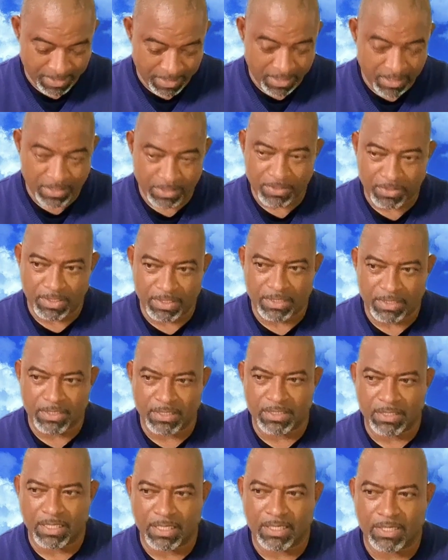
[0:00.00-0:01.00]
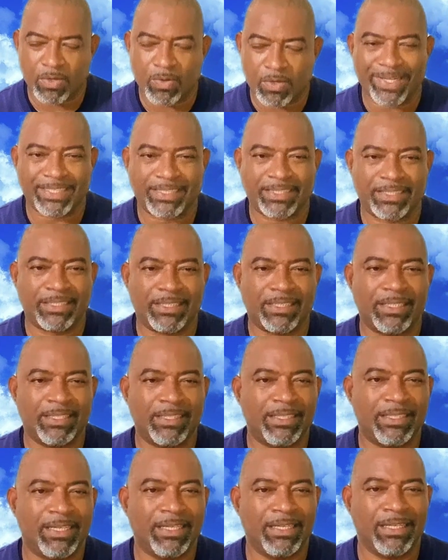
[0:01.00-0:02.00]
So this is our
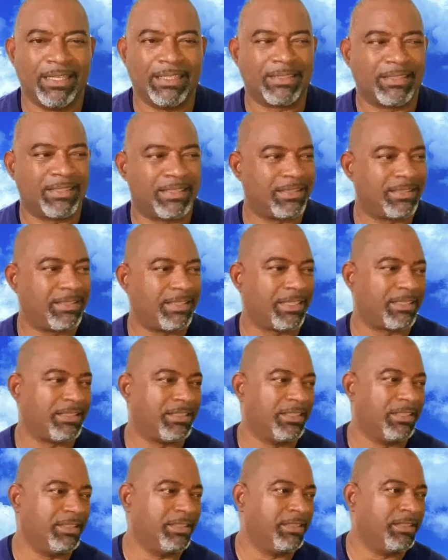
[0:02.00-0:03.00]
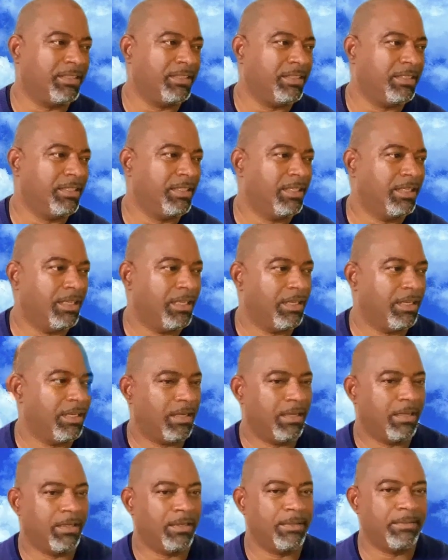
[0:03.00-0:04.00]
question and answer section.
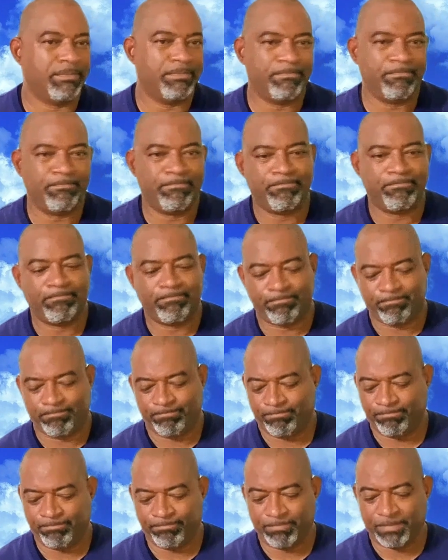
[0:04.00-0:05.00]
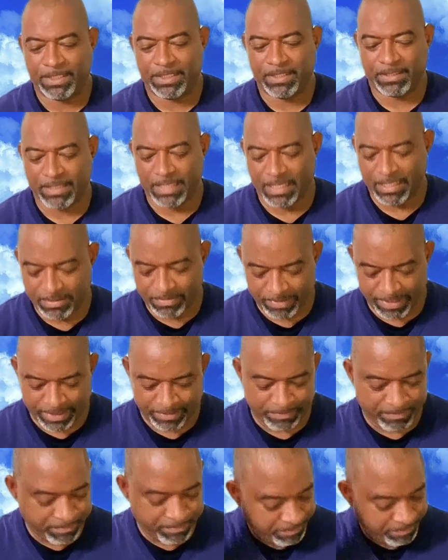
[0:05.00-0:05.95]
So let's get to it.